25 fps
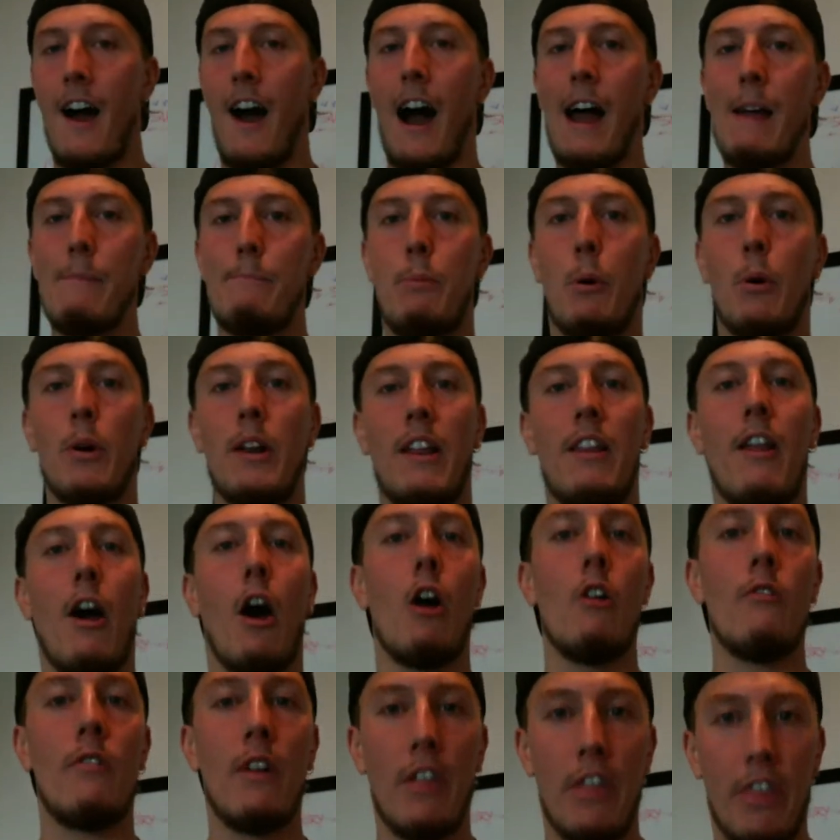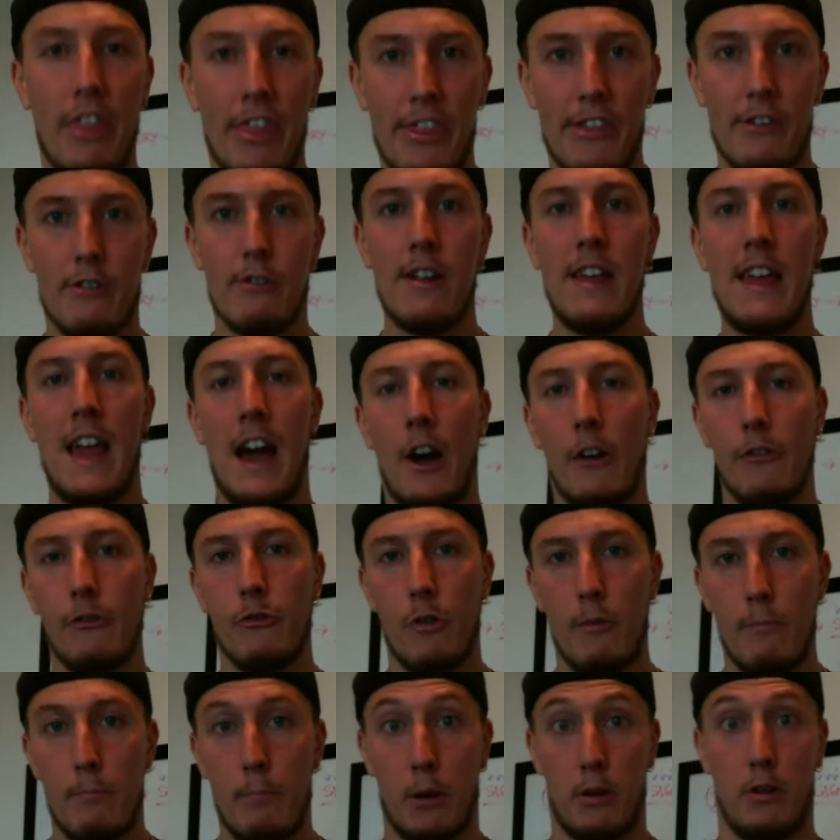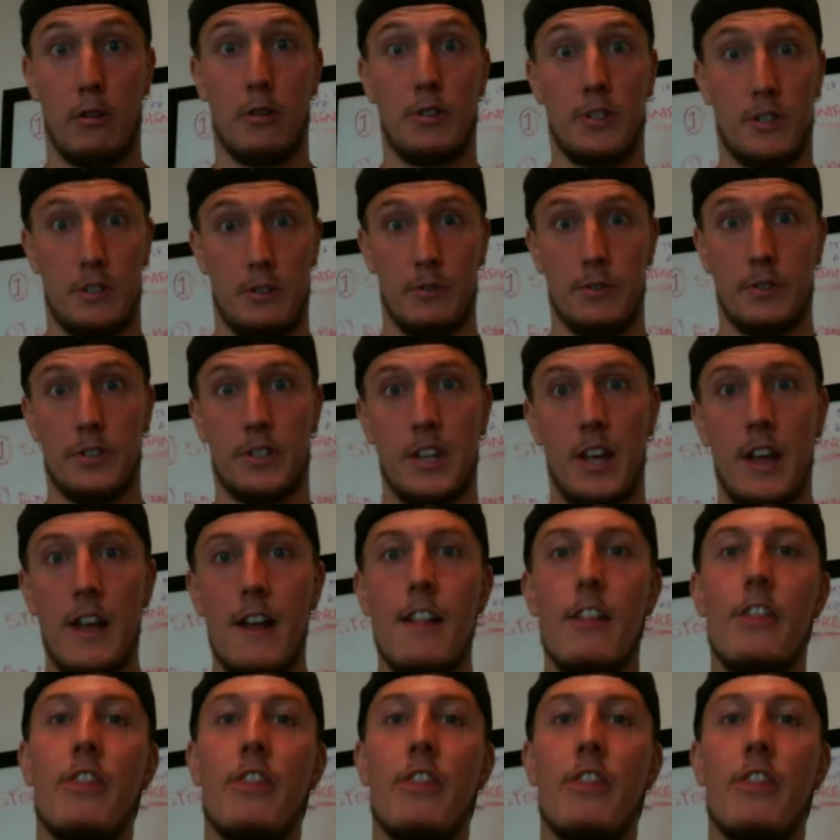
I put in over 300 personals,